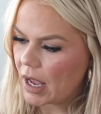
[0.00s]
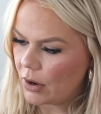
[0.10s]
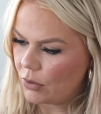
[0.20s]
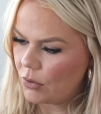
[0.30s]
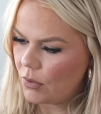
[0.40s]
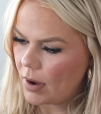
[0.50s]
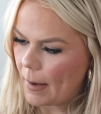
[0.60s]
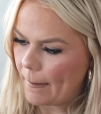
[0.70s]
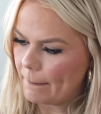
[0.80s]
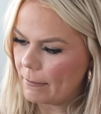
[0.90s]
Oh
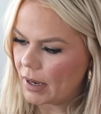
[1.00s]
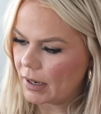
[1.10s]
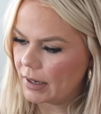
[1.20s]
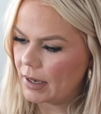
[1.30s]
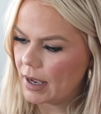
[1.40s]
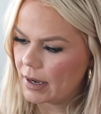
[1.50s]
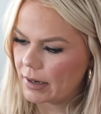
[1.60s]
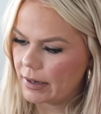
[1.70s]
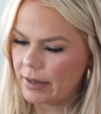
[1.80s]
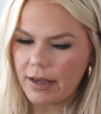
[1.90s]
my
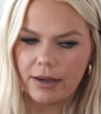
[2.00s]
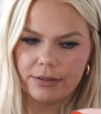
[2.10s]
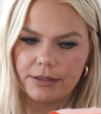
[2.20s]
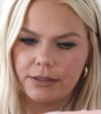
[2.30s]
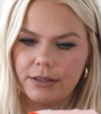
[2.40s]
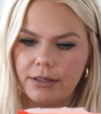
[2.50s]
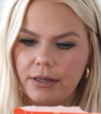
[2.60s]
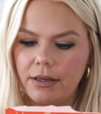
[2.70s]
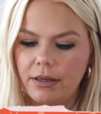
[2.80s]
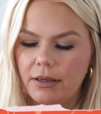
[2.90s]
gosh.
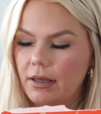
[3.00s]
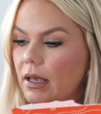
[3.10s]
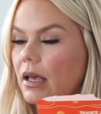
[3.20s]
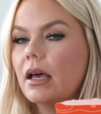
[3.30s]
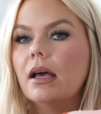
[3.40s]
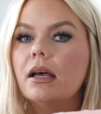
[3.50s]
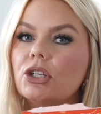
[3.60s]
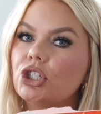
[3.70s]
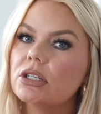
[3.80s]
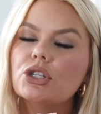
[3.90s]

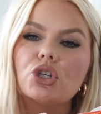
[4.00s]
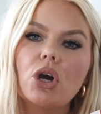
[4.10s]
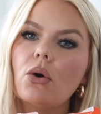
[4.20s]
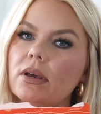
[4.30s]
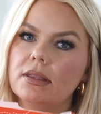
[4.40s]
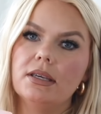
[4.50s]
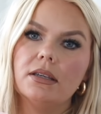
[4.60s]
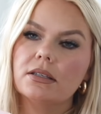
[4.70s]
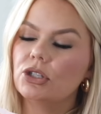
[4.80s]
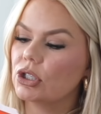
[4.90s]
Just go get
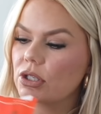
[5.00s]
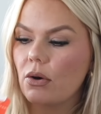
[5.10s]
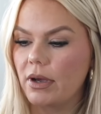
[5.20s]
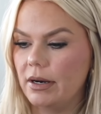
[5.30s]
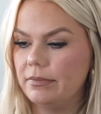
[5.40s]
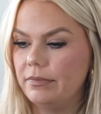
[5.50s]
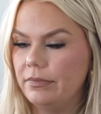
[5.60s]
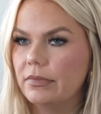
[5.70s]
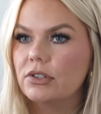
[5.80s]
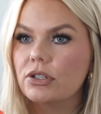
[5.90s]
these. Just go get them.
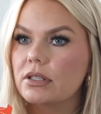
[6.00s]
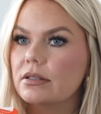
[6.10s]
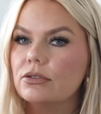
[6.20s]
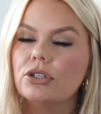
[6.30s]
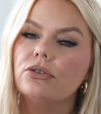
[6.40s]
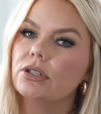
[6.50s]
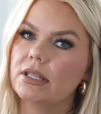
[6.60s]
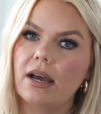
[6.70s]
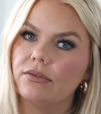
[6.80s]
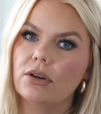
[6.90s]
Just, you
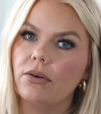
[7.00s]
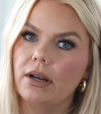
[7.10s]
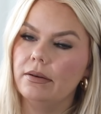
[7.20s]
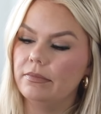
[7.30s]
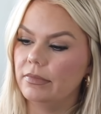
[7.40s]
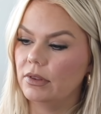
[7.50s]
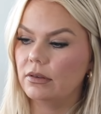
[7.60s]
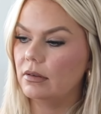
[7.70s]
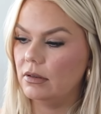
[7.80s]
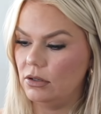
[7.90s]
just have to go get them
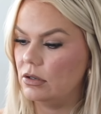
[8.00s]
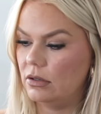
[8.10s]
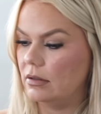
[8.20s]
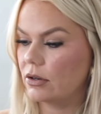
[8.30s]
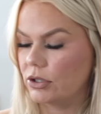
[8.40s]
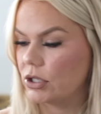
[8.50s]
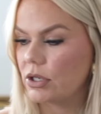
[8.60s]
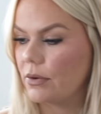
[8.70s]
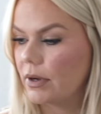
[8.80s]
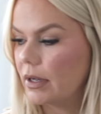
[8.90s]
they're just
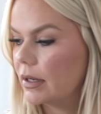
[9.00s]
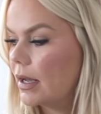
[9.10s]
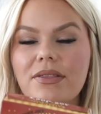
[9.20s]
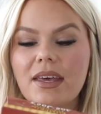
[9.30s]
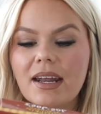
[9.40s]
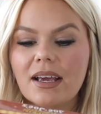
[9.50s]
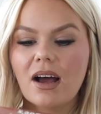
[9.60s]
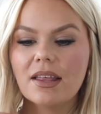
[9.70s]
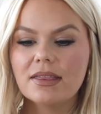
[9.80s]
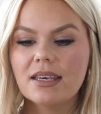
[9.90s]
so good. Then I
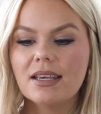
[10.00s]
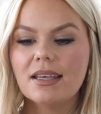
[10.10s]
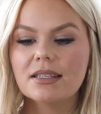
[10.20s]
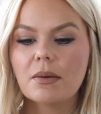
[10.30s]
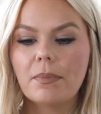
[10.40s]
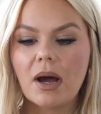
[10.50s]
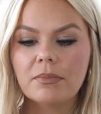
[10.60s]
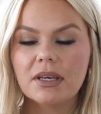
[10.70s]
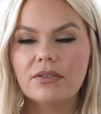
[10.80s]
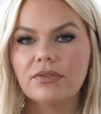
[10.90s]
got these
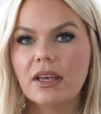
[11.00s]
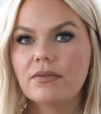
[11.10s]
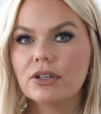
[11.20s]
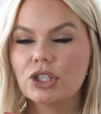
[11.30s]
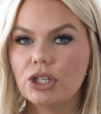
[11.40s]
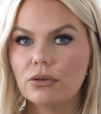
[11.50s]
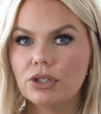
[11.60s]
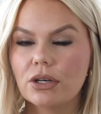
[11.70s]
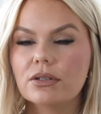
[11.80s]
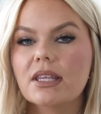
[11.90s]
pumpkin flavored
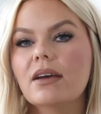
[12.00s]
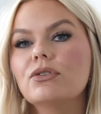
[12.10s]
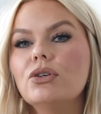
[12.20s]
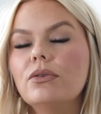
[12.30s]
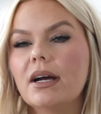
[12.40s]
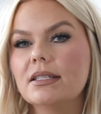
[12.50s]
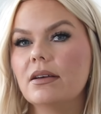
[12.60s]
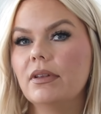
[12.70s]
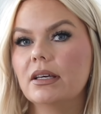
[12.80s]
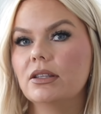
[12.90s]
Joe-Joe's. They have two kinds. They
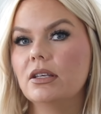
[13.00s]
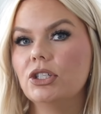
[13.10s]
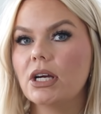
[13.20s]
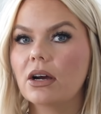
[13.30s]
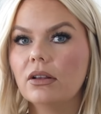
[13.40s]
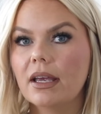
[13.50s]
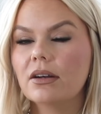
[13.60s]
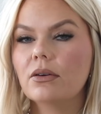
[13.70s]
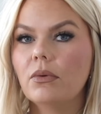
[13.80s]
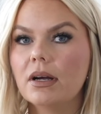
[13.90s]
have like the
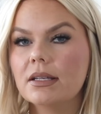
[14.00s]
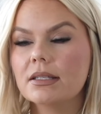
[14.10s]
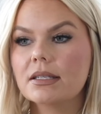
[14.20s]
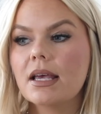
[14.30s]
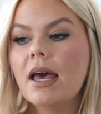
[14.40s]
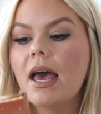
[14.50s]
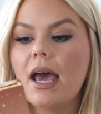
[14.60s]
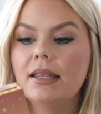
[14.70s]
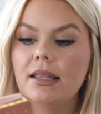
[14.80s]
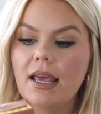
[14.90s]
jack-o'-lantern ones
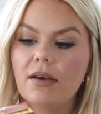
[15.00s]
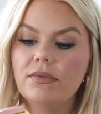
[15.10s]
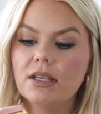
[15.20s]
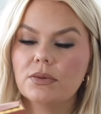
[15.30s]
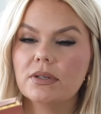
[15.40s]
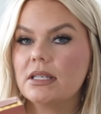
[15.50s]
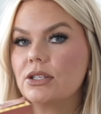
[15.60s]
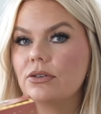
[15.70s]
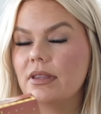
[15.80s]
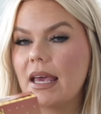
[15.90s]
and then they have these ones.
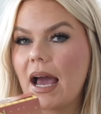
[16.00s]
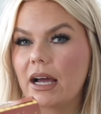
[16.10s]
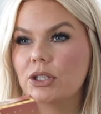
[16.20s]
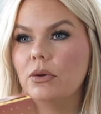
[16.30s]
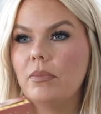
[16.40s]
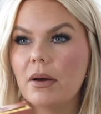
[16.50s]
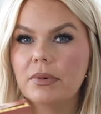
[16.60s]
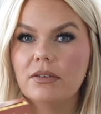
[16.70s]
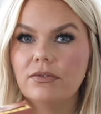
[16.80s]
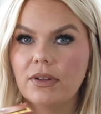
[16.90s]
These are the actual
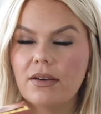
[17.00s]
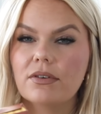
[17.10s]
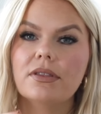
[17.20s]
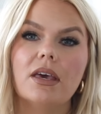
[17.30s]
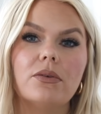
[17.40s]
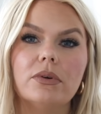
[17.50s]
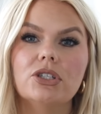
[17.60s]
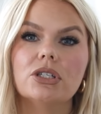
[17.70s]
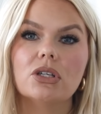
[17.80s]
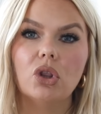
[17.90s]
pumpkin flavor. The other
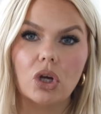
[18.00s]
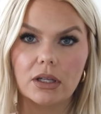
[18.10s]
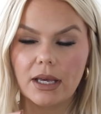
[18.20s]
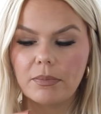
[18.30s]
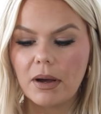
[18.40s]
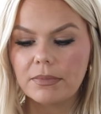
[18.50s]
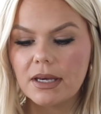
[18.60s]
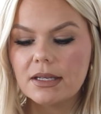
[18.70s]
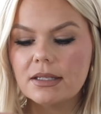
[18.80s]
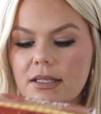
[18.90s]
ones just look like
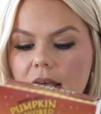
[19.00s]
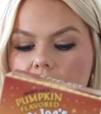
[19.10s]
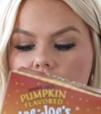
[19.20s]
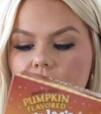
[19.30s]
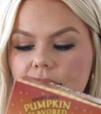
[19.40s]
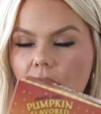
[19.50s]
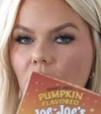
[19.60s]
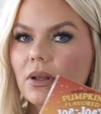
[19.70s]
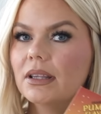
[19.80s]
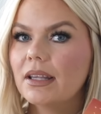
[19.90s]
pumpkins.
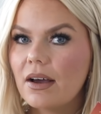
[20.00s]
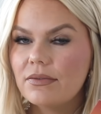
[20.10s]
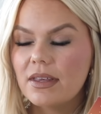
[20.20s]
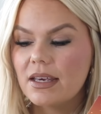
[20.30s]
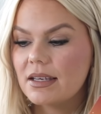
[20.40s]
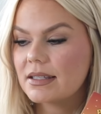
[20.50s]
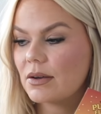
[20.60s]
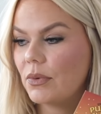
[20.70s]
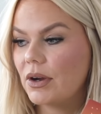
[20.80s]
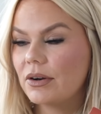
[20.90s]
So love these.
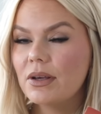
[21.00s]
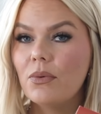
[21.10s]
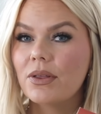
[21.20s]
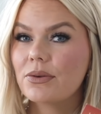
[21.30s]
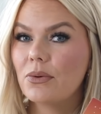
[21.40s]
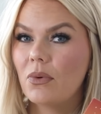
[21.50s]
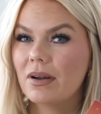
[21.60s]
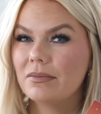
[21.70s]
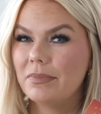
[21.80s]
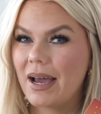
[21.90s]
We already went through
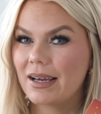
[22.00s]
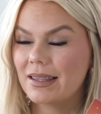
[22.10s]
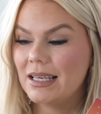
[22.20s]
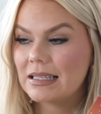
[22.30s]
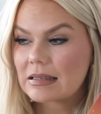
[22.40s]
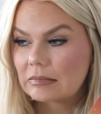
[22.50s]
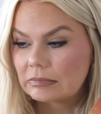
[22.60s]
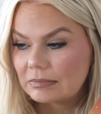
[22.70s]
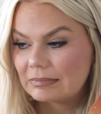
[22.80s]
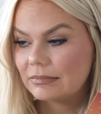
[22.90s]
one pack of these.
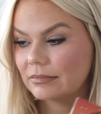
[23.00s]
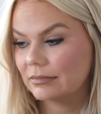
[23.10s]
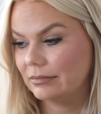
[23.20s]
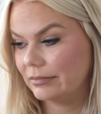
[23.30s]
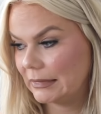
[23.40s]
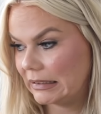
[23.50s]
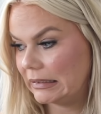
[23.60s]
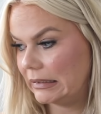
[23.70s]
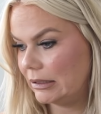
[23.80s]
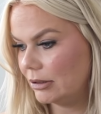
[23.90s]

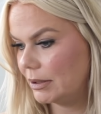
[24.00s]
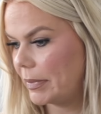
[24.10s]
I know it's